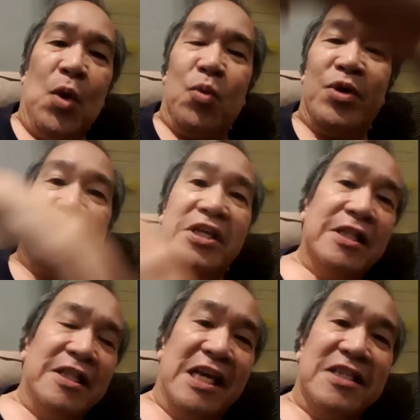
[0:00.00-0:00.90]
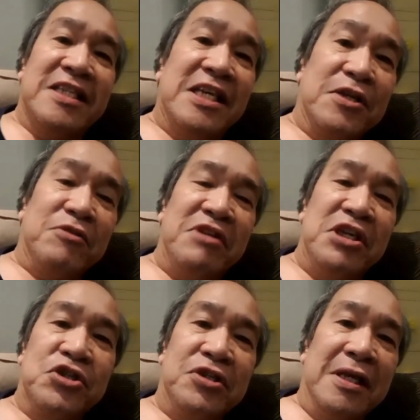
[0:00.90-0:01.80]
within the asean
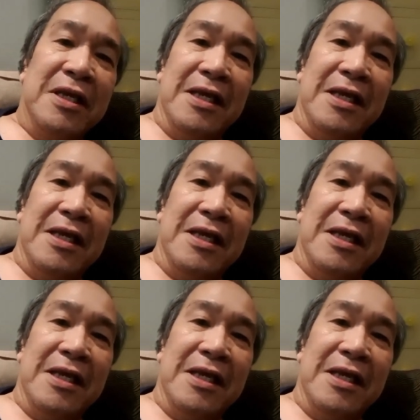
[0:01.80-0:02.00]
region